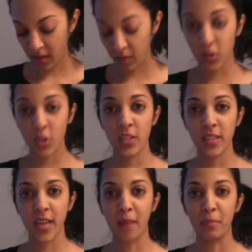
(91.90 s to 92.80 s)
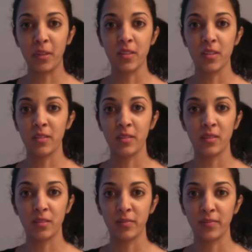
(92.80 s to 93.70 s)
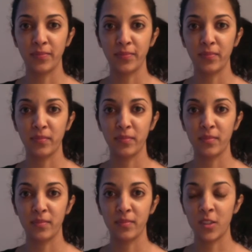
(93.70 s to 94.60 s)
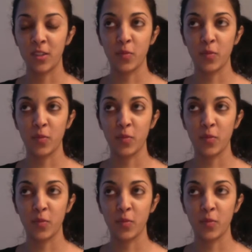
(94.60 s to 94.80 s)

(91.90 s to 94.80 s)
It's just tapas. It just